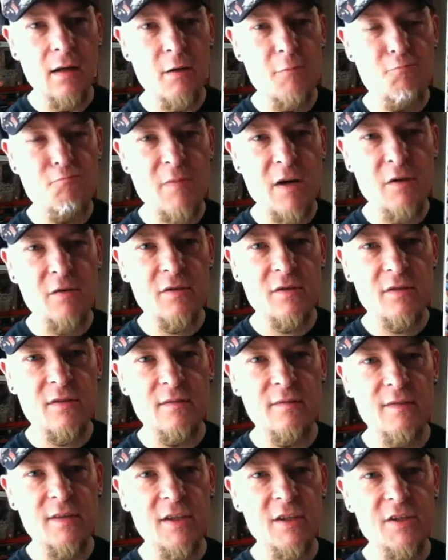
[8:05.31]
most
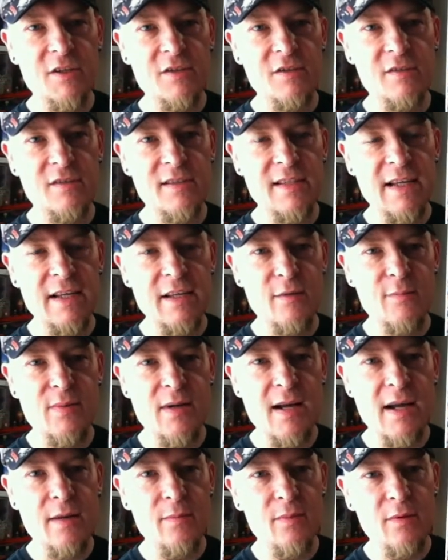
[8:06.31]
versions that you
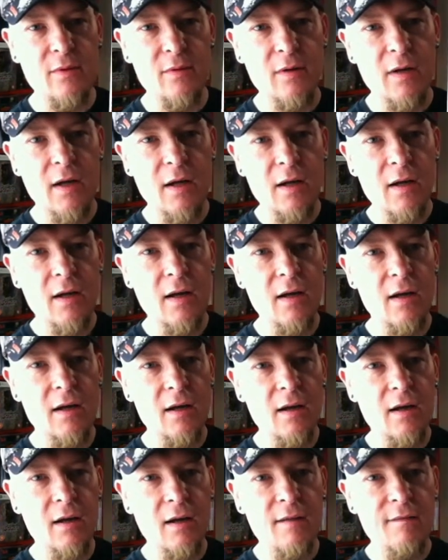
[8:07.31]
play, but
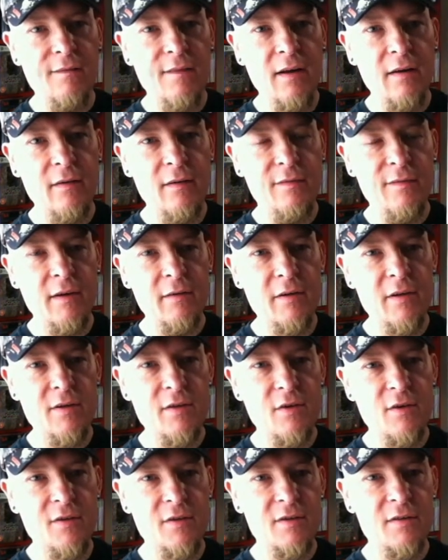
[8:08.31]
a very, very
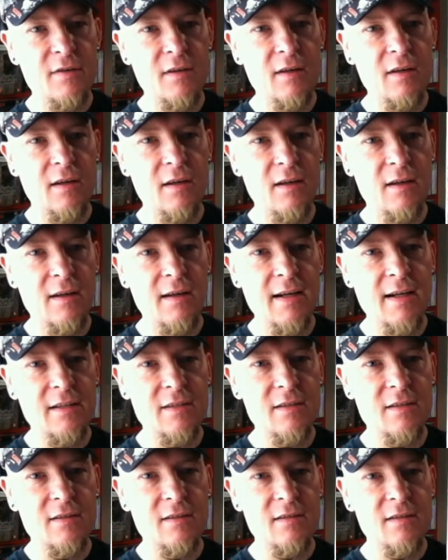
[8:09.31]
nice
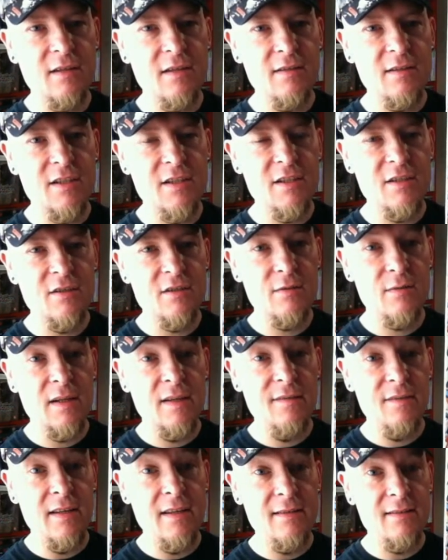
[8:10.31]
collector's edition to
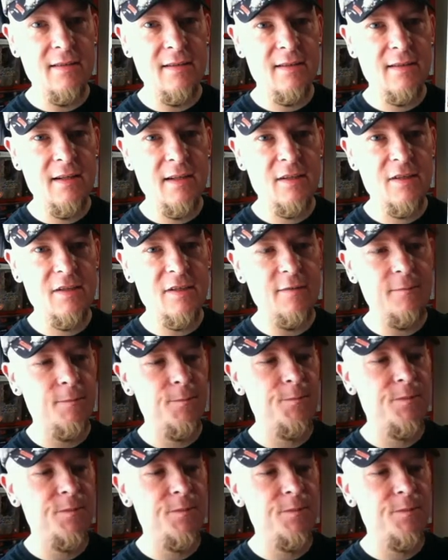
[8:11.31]
have into the collection.